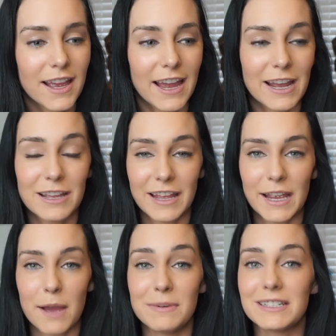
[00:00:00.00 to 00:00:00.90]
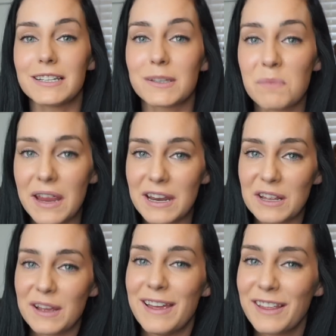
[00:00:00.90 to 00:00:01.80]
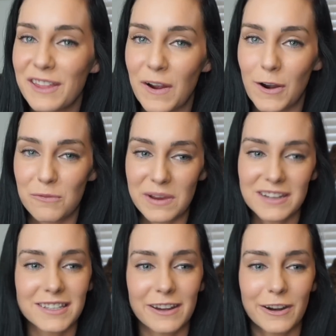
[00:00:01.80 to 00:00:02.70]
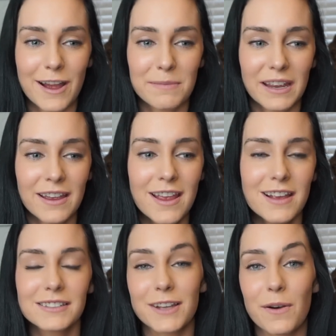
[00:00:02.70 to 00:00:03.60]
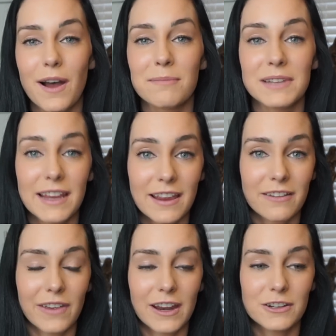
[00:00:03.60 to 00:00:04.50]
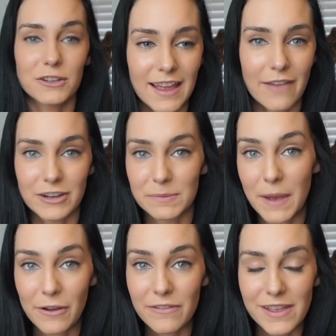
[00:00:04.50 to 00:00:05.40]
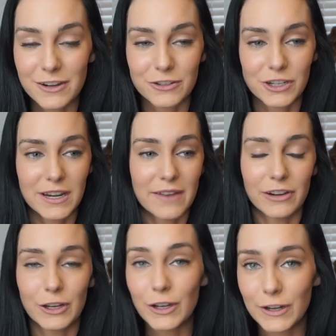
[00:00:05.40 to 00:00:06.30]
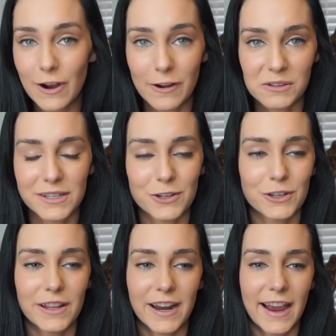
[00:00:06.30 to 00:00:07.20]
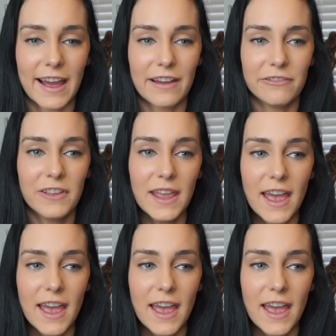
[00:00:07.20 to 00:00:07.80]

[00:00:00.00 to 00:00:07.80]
And I'm anticipating the hard weeks that are coming, so I'm taking advantage of every spout of energy and every good cardio session that I have.